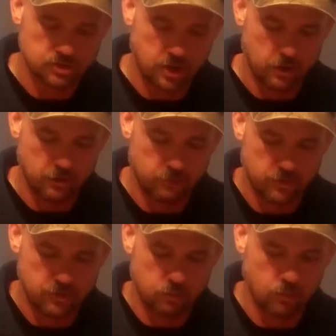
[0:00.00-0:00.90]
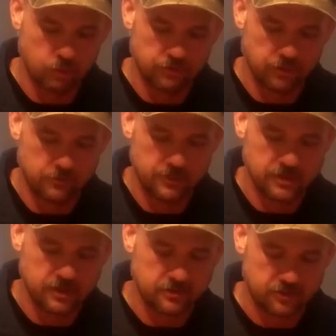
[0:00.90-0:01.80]
stove when you want
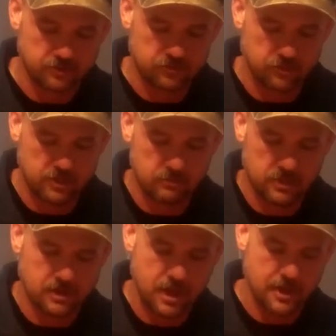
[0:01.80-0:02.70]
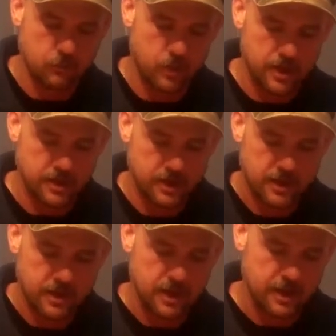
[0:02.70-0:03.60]
something that's extremely lightweight.
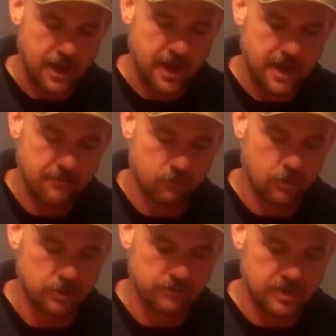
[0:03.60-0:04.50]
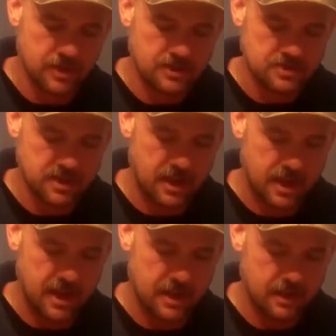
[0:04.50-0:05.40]
And I have one of these that
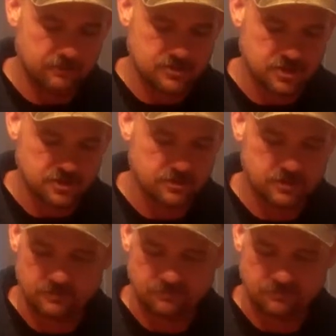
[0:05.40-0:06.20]
I've just